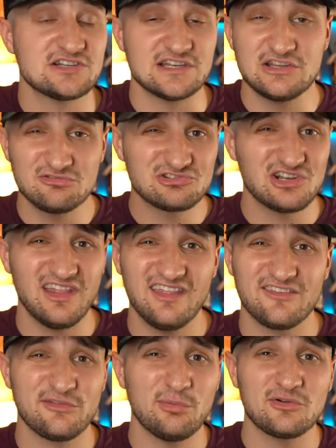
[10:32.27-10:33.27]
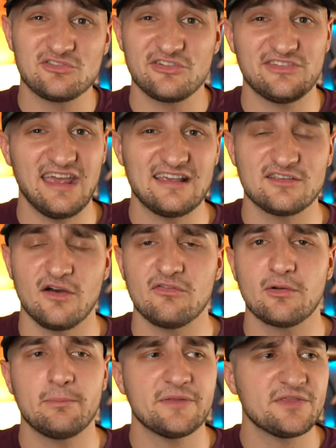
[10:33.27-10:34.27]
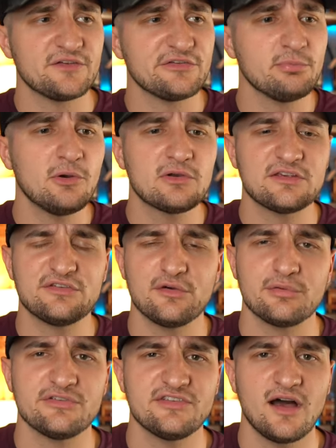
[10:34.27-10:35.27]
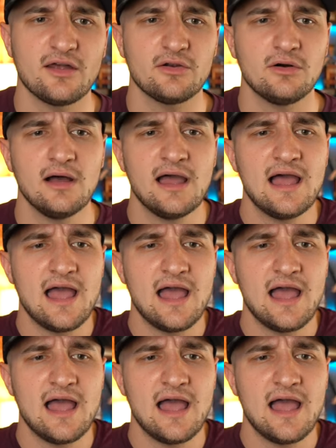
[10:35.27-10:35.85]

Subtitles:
And usually the smoke just takes over, but the smoke is so subtle.